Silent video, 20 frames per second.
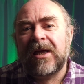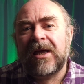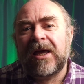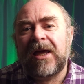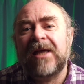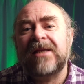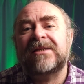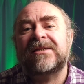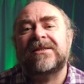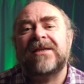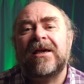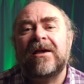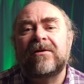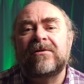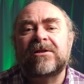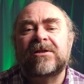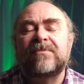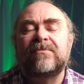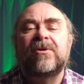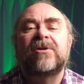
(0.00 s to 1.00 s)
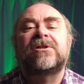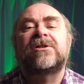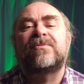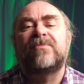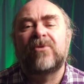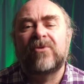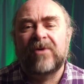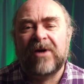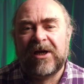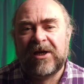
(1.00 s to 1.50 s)
it sounds much
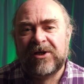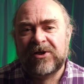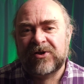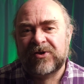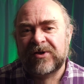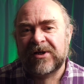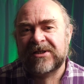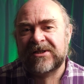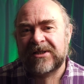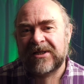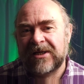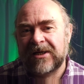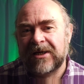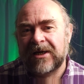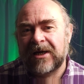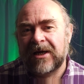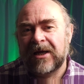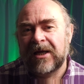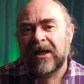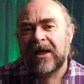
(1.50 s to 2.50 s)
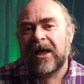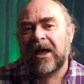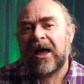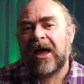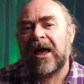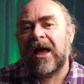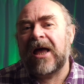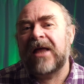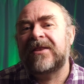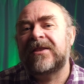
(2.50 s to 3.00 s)
more interesting
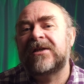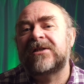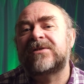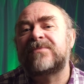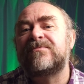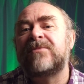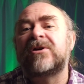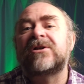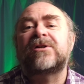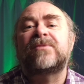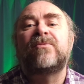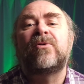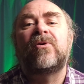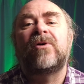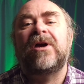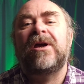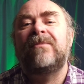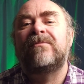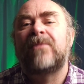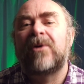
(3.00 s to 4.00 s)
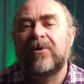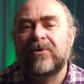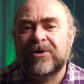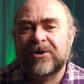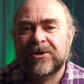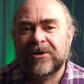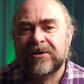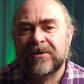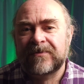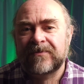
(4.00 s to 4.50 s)
and there's much more
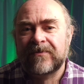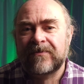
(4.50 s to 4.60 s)
emotion.